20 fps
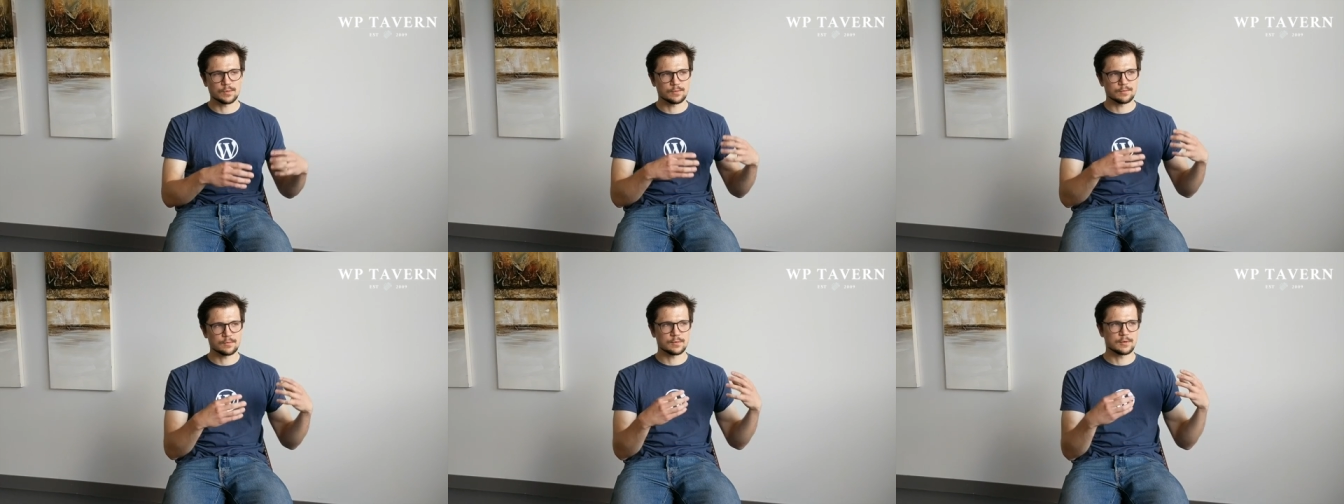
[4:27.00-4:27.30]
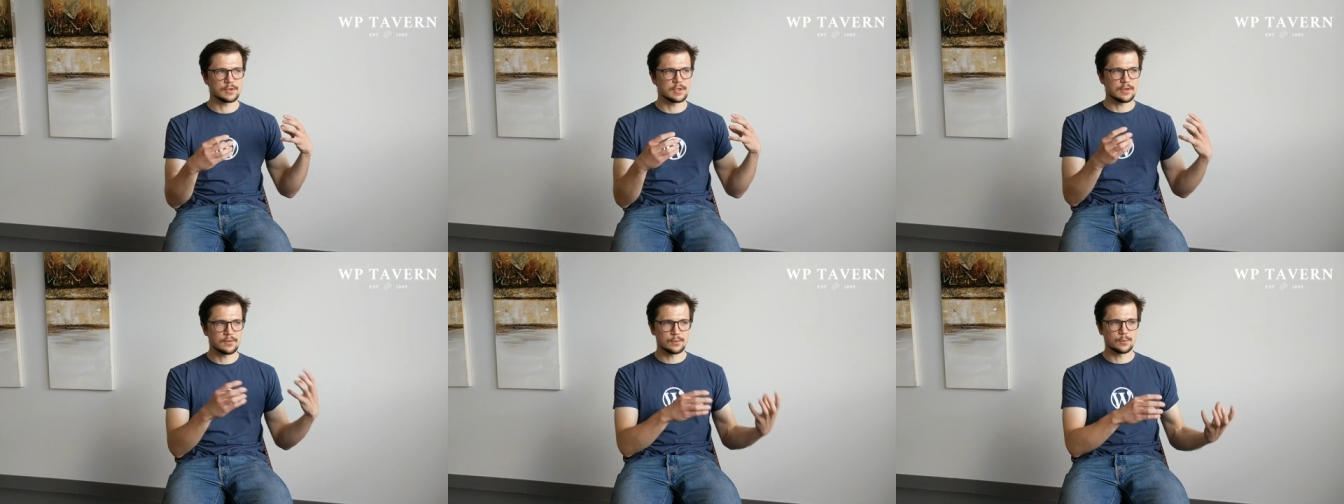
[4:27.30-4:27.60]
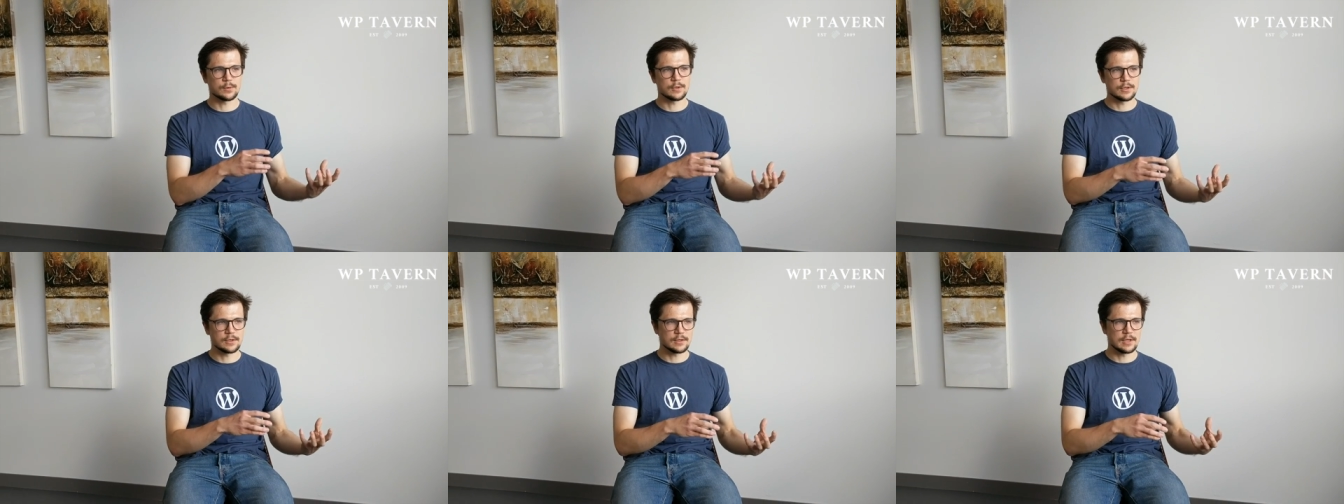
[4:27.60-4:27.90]

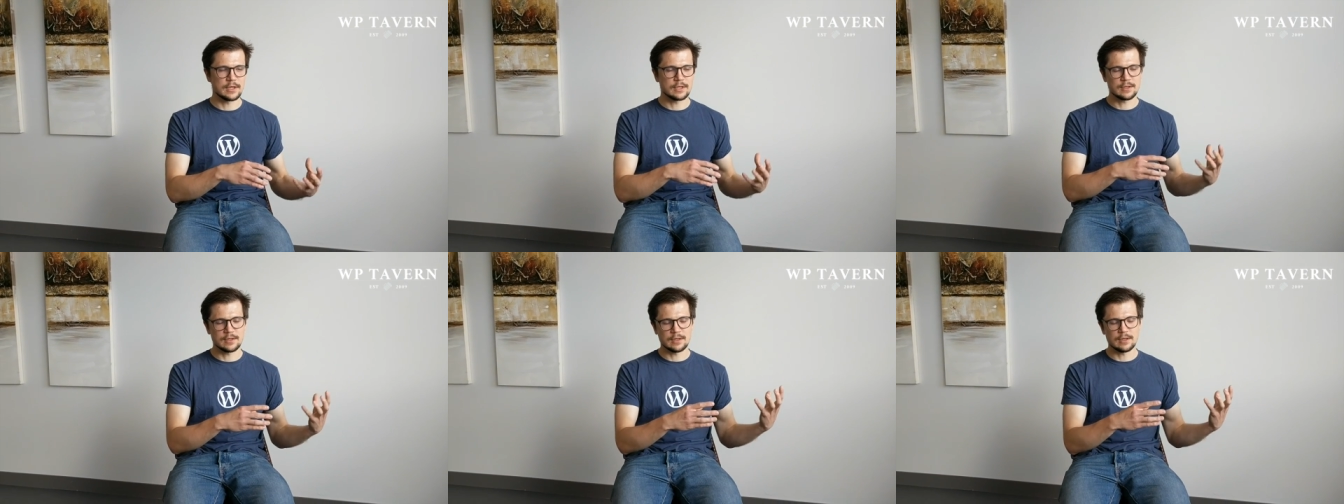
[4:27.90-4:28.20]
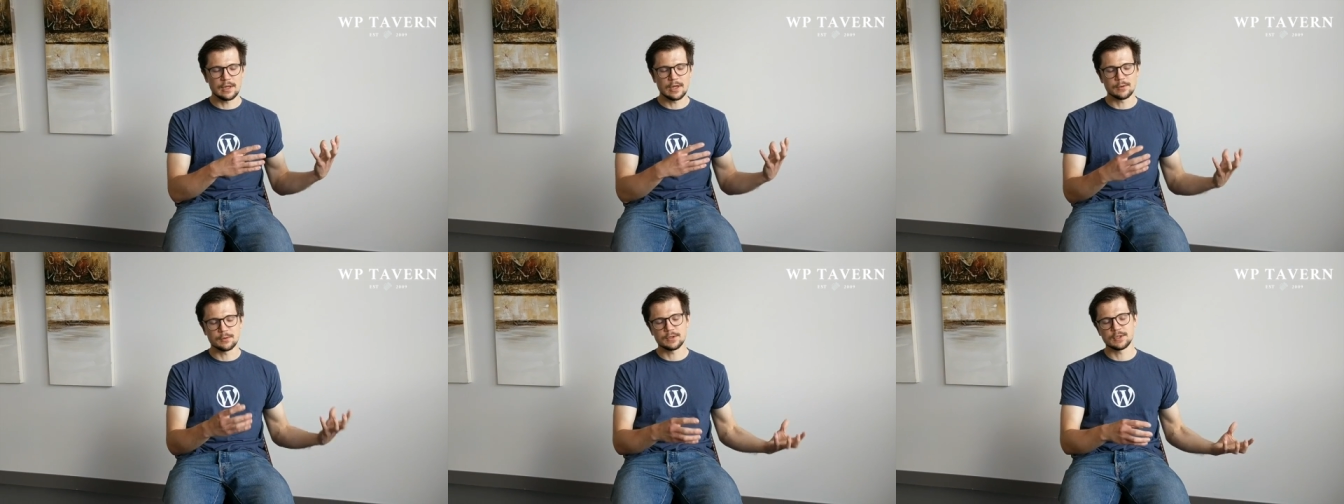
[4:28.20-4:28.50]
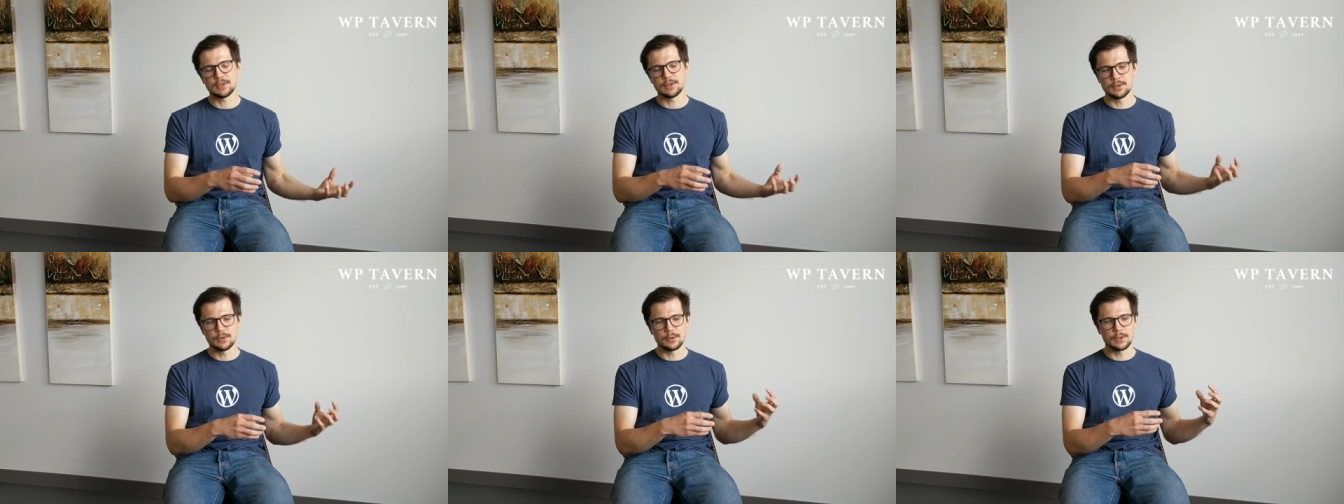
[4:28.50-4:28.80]
software that allowed
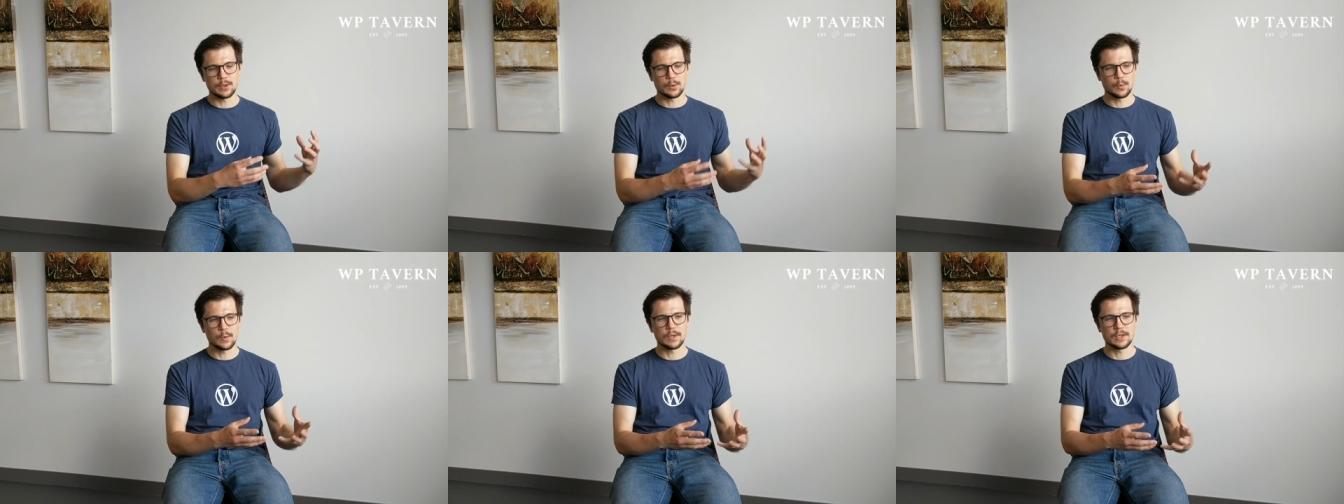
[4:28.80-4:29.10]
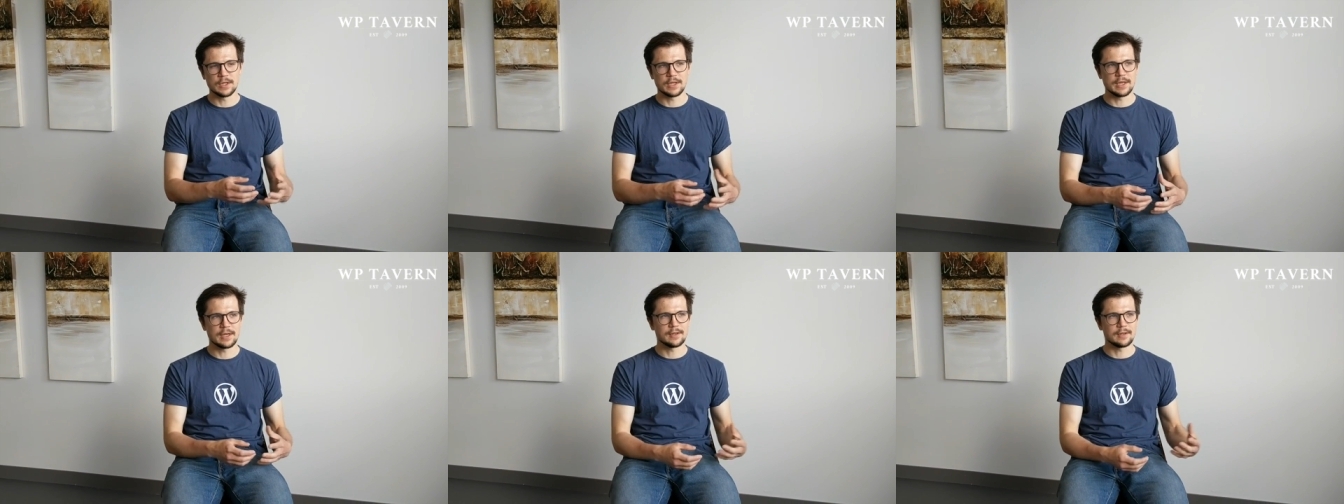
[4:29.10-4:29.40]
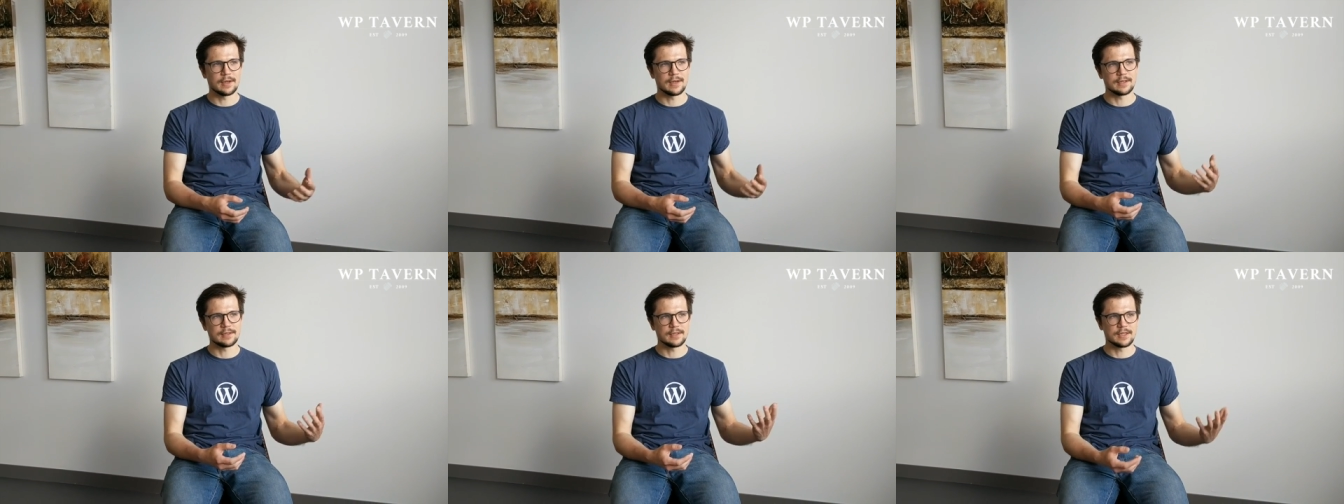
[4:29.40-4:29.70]
to do it quickly, and
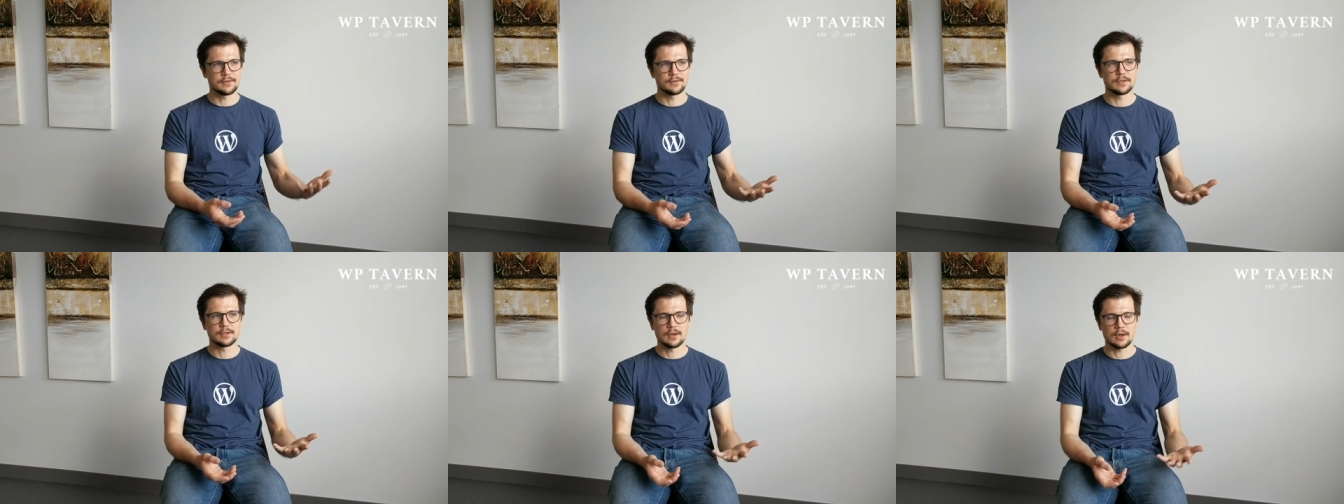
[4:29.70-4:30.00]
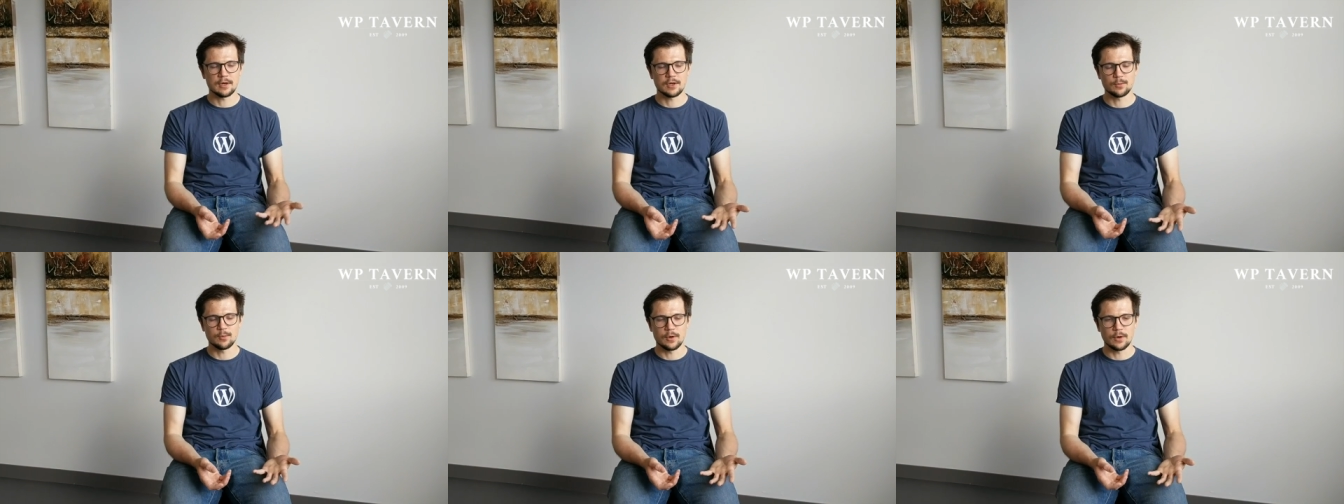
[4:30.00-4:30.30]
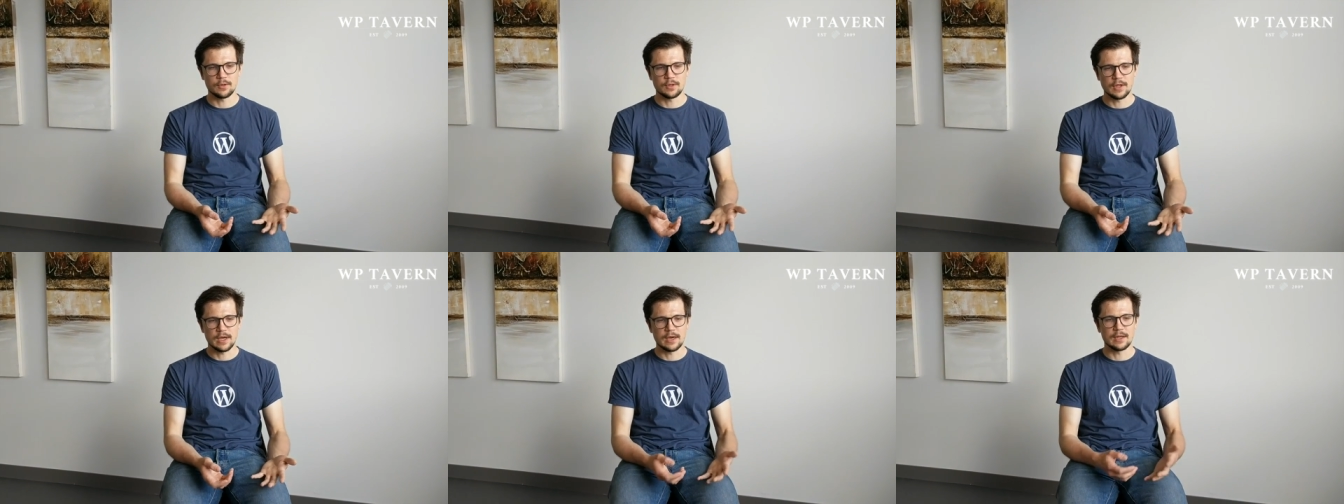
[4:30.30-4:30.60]
I gave a talk
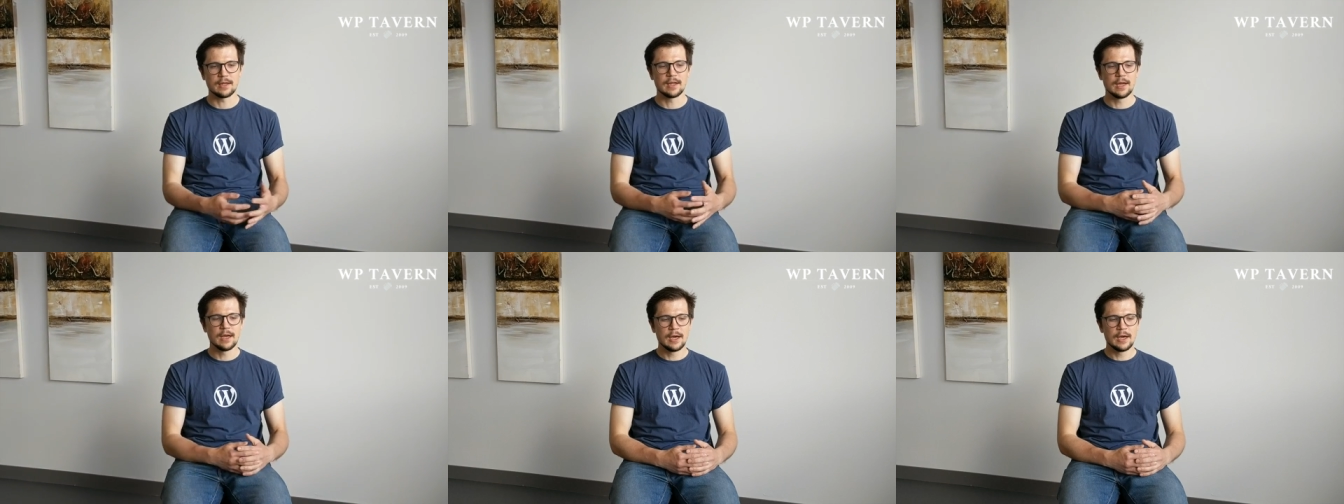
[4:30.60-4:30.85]
about that.